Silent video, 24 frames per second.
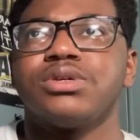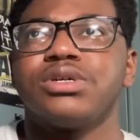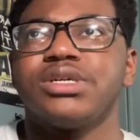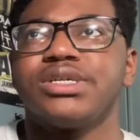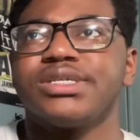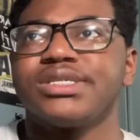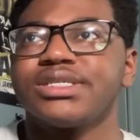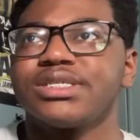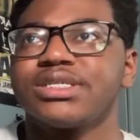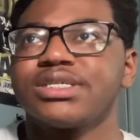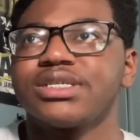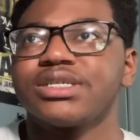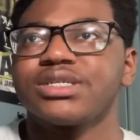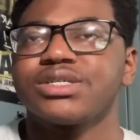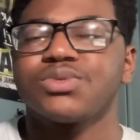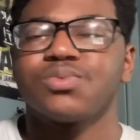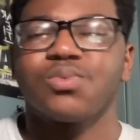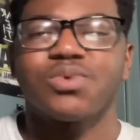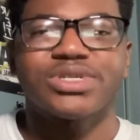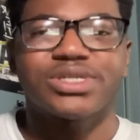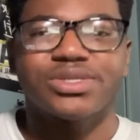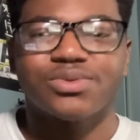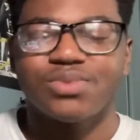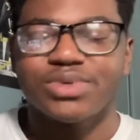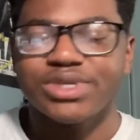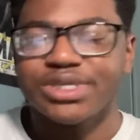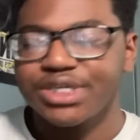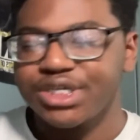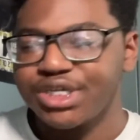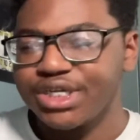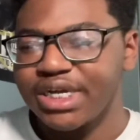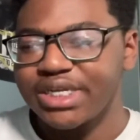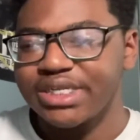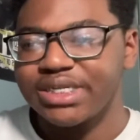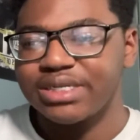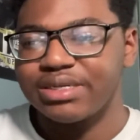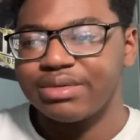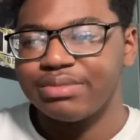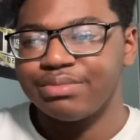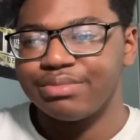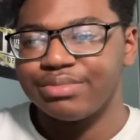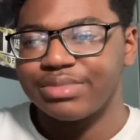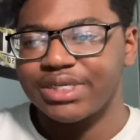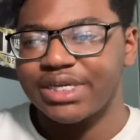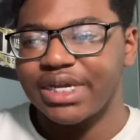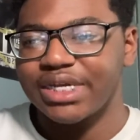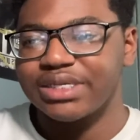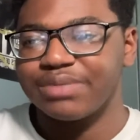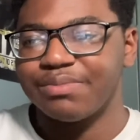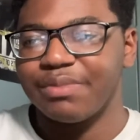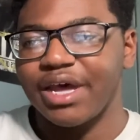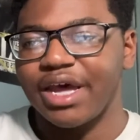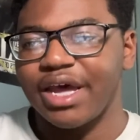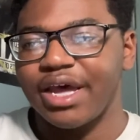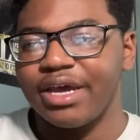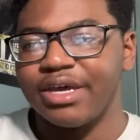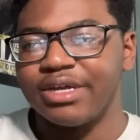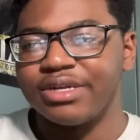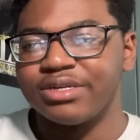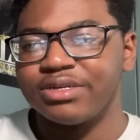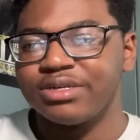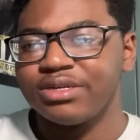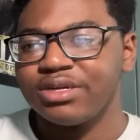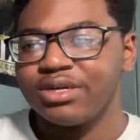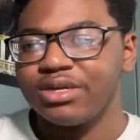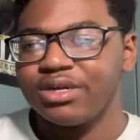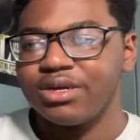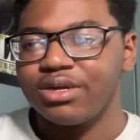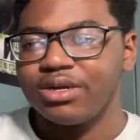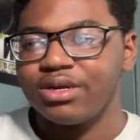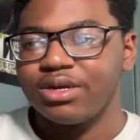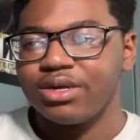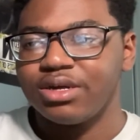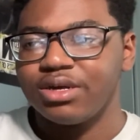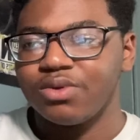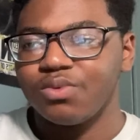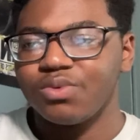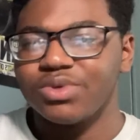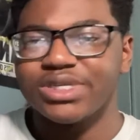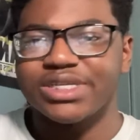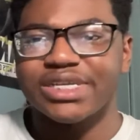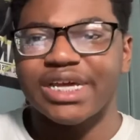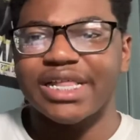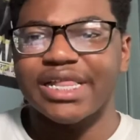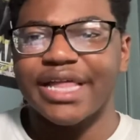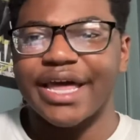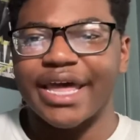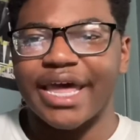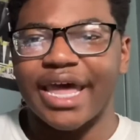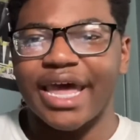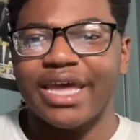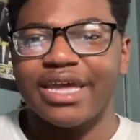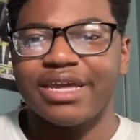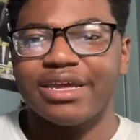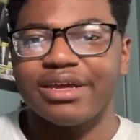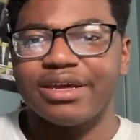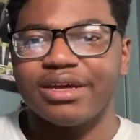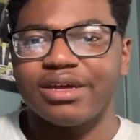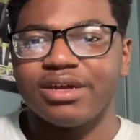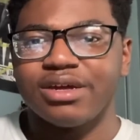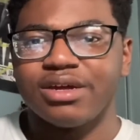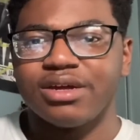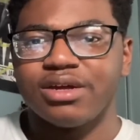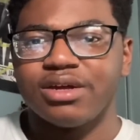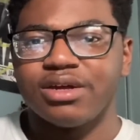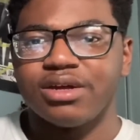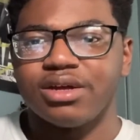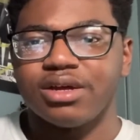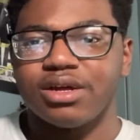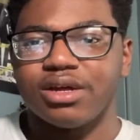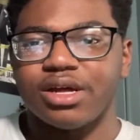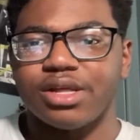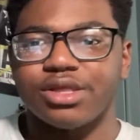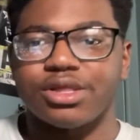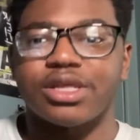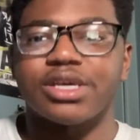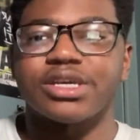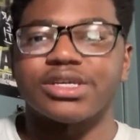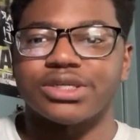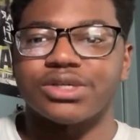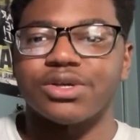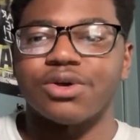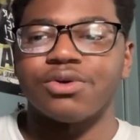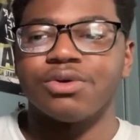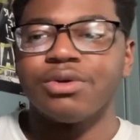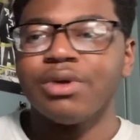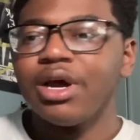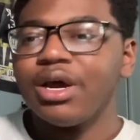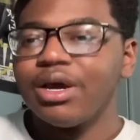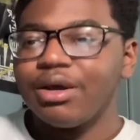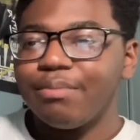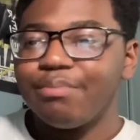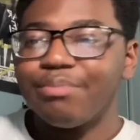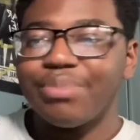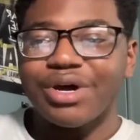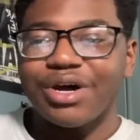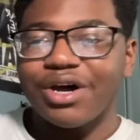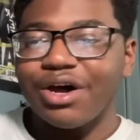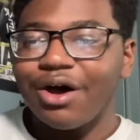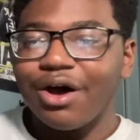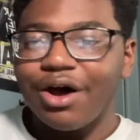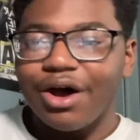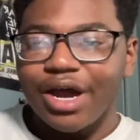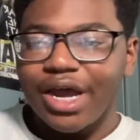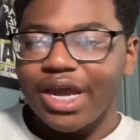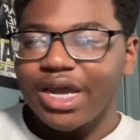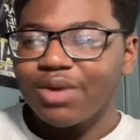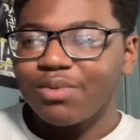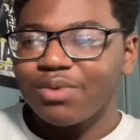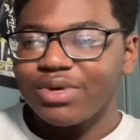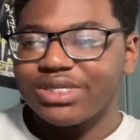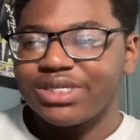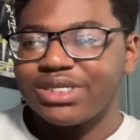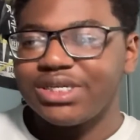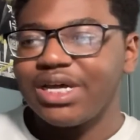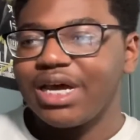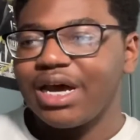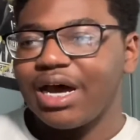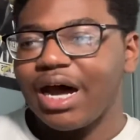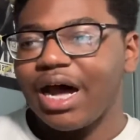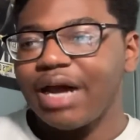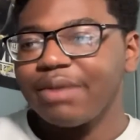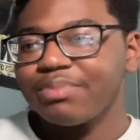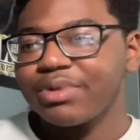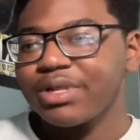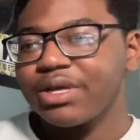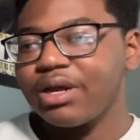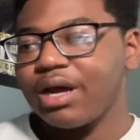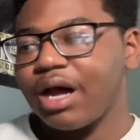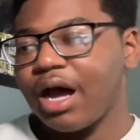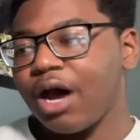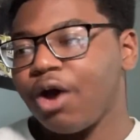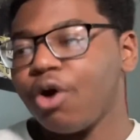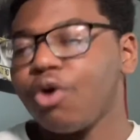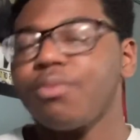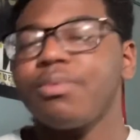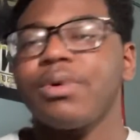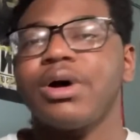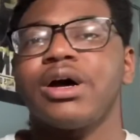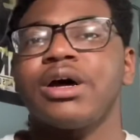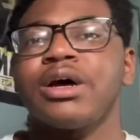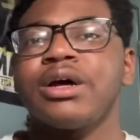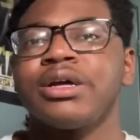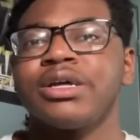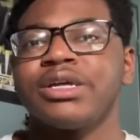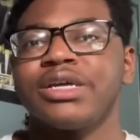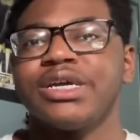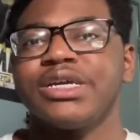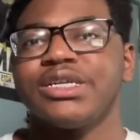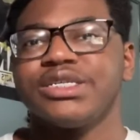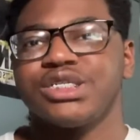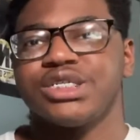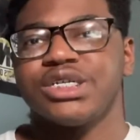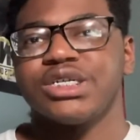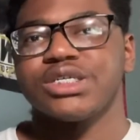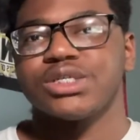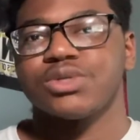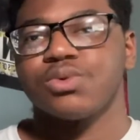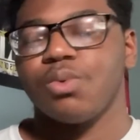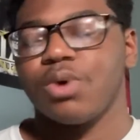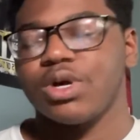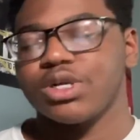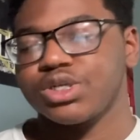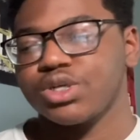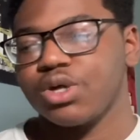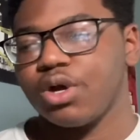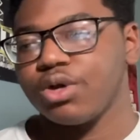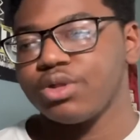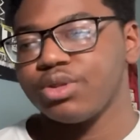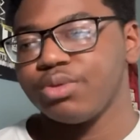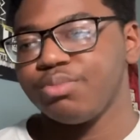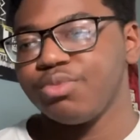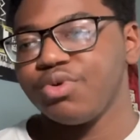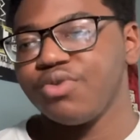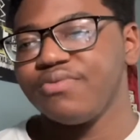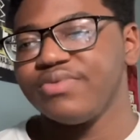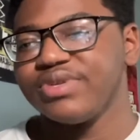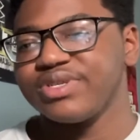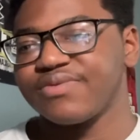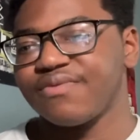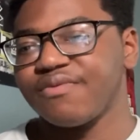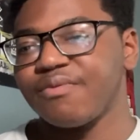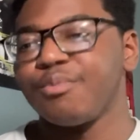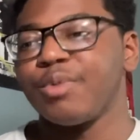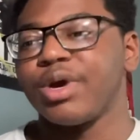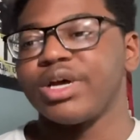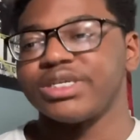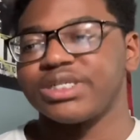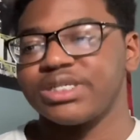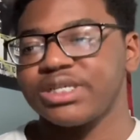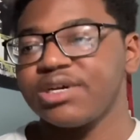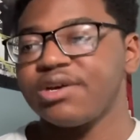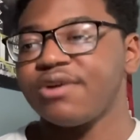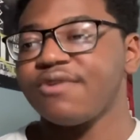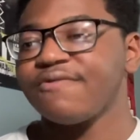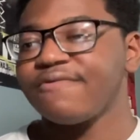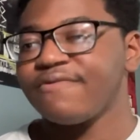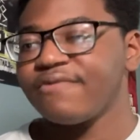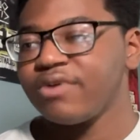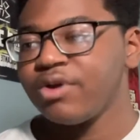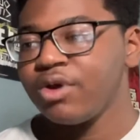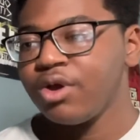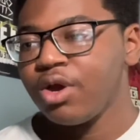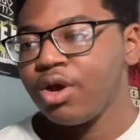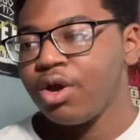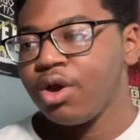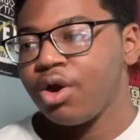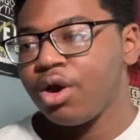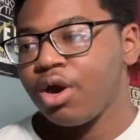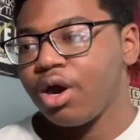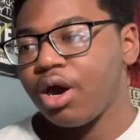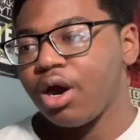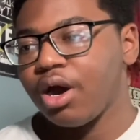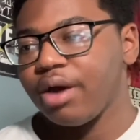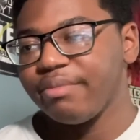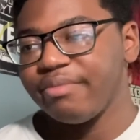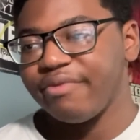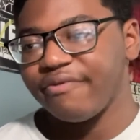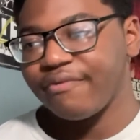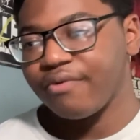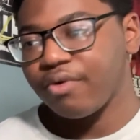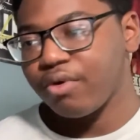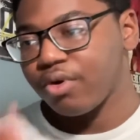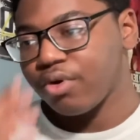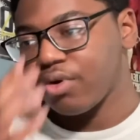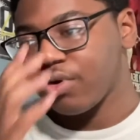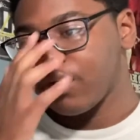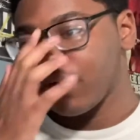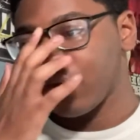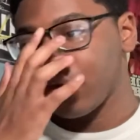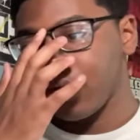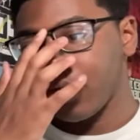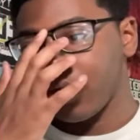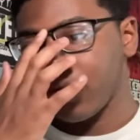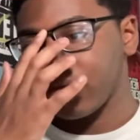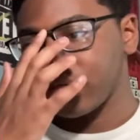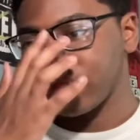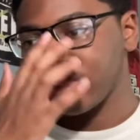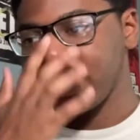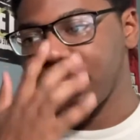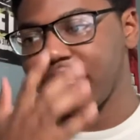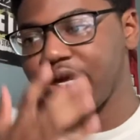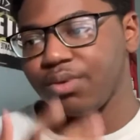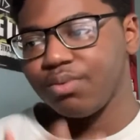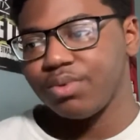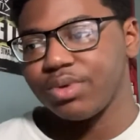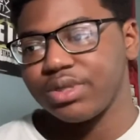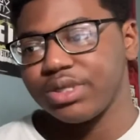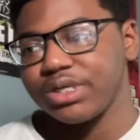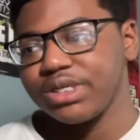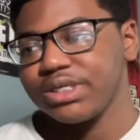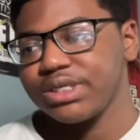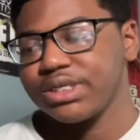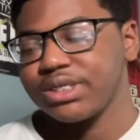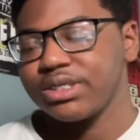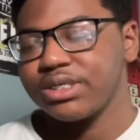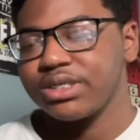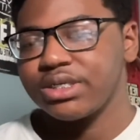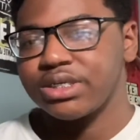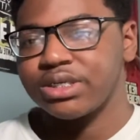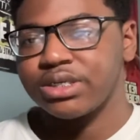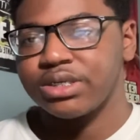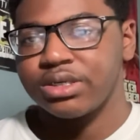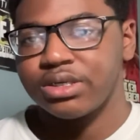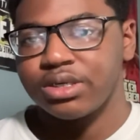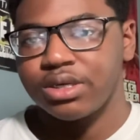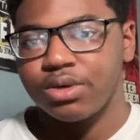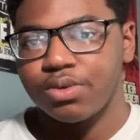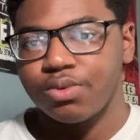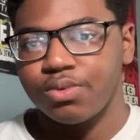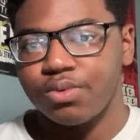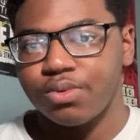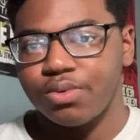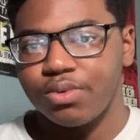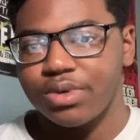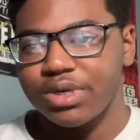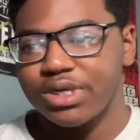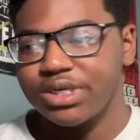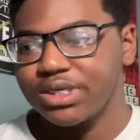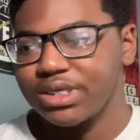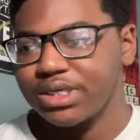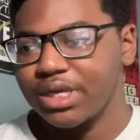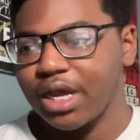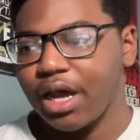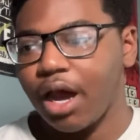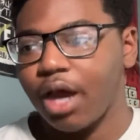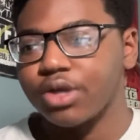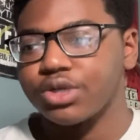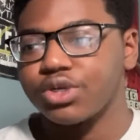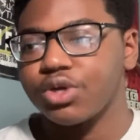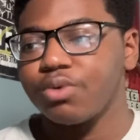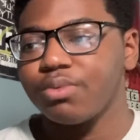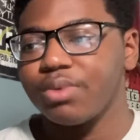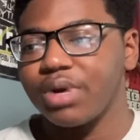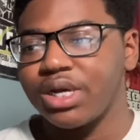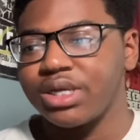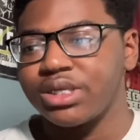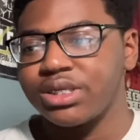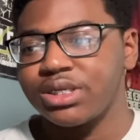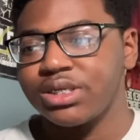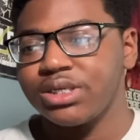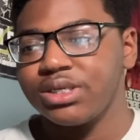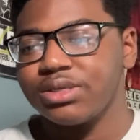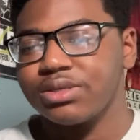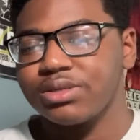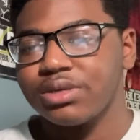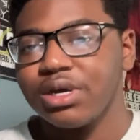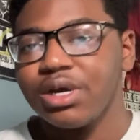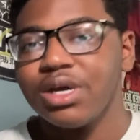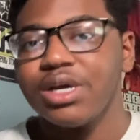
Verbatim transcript: Is it 6? What's Jason Takes Manhattan? Was that like 8? I think so. But anyways, yeah, I hope I get a chance to watch all the movies for myself before it releases. What did it say? October 18th.